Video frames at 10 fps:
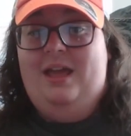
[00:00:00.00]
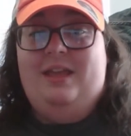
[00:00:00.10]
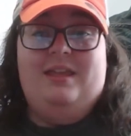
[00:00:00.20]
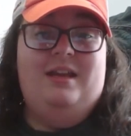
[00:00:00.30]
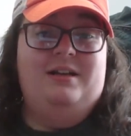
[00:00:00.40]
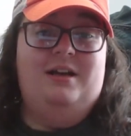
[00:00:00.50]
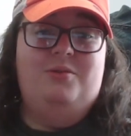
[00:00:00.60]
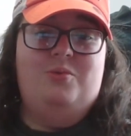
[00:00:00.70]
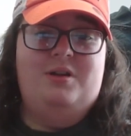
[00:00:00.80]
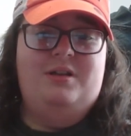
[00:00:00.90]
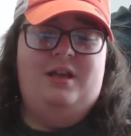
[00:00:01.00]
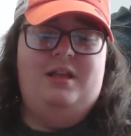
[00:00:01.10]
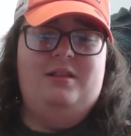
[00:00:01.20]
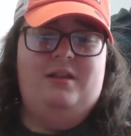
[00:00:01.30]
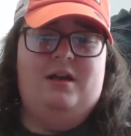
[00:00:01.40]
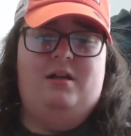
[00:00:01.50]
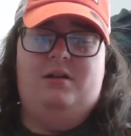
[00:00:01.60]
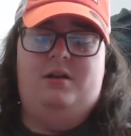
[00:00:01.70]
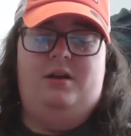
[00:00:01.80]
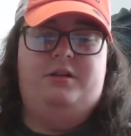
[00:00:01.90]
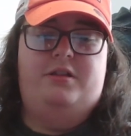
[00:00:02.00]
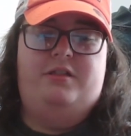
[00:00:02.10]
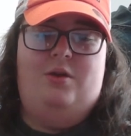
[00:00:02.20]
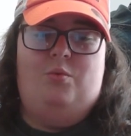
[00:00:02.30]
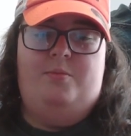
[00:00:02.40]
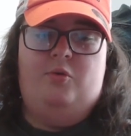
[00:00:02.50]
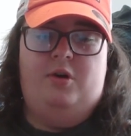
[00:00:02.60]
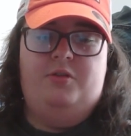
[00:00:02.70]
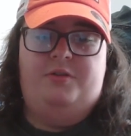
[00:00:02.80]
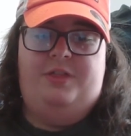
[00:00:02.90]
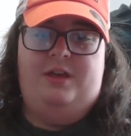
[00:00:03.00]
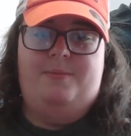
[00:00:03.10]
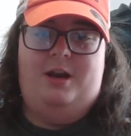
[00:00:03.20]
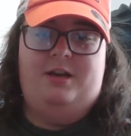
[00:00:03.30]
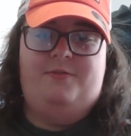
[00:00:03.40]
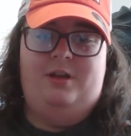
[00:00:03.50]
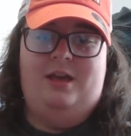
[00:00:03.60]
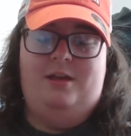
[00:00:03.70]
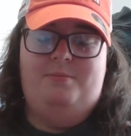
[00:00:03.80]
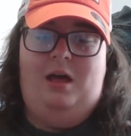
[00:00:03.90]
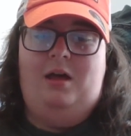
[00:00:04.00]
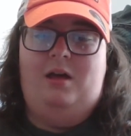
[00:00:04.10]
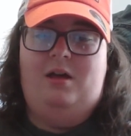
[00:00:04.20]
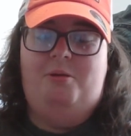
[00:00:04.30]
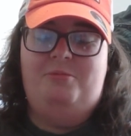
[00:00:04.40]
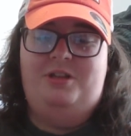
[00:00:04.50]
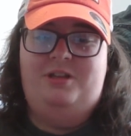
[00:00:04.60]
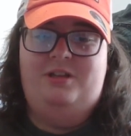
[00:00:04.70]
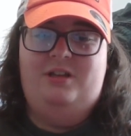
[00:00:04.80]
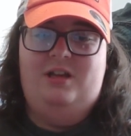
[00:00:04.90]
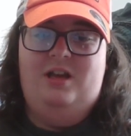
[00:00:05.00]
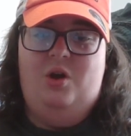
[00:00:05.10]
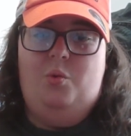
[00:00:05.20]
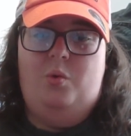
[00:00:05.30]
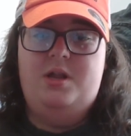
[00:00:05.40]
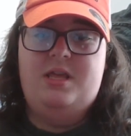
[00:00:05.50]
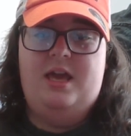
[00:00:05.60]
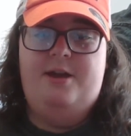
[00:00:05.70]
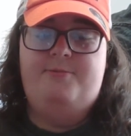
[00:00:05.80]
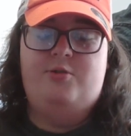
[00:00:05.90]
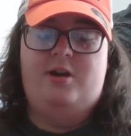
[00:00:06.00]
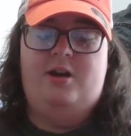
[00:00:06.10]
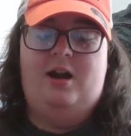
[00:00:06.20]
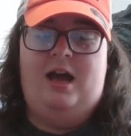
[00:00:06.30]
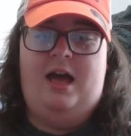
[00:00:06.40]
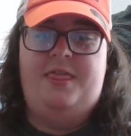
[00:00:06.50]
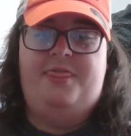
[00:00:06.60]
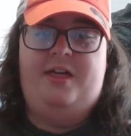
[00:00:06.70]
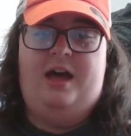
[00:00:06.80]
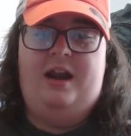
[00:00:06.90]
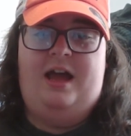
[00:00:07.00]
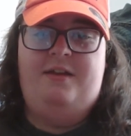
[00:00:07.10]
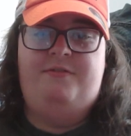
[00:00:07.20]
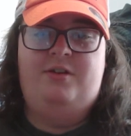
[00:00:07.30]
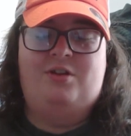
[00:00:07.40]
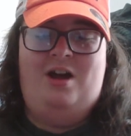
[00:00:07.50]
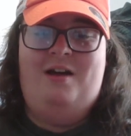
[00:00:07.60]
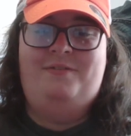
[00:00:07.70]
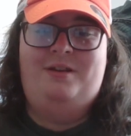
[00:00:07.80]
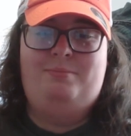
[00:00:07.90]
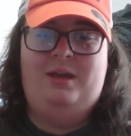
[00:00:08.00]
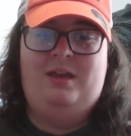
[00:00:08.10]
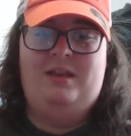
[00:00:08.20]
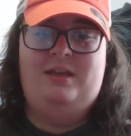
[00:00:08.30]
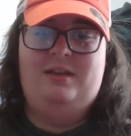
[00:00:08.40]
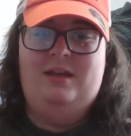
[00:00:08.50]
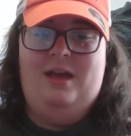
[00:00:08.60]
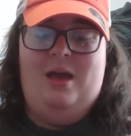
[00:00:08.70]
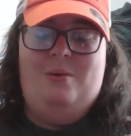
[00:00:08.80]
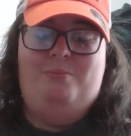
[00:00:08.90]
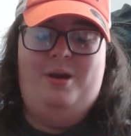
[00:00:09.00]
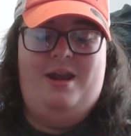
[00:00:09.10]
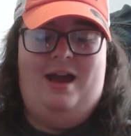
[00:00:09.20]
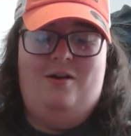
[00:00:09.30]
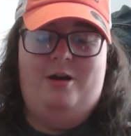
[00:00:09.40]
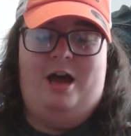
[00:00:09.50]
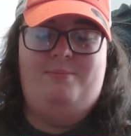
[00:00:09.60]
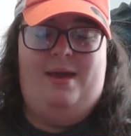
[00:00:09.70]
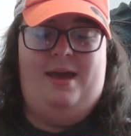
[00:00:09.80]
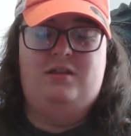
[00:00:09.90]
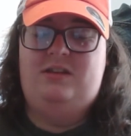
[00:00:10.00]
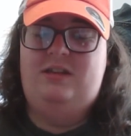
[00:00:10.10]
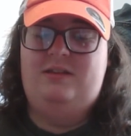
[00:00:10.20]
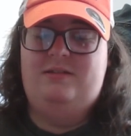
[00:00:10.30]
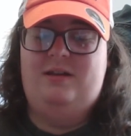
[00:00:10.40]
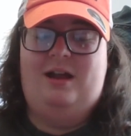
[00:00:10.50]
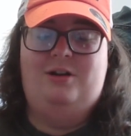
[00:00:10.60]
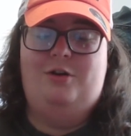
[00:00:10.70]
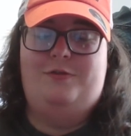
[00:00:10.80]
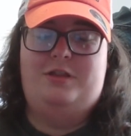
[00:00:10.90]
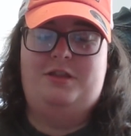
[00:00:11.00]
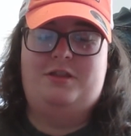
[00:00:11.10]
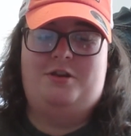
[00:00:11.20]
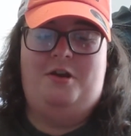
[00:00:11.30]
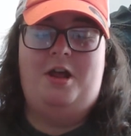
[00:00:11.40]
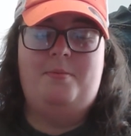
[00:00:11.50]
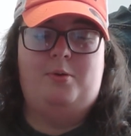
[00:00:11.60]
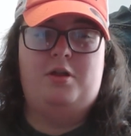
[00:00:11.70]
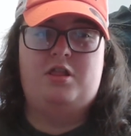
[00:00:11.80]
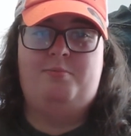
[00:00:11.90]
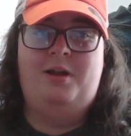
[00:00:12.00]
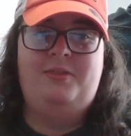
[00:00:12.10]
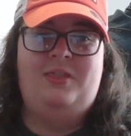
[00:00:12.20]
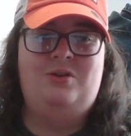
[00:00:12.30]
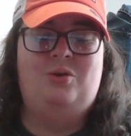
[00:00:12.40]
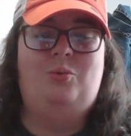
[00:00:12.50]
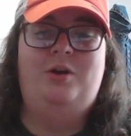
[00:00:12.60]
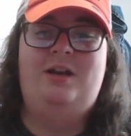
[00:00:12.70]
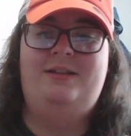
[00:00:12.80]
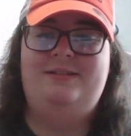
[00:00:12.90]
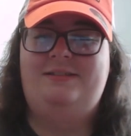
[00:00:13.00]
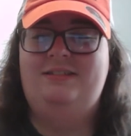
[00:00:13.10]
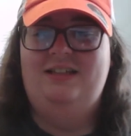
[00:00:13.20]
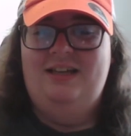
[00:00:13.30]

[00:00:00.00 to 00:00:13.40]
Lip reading: And another one, here, I'll just say one more other thing about a different game. One game where I thought I feel confident picking in, but now I'm hesitant. I don't know if it's just straight up or a spread thing or what it is.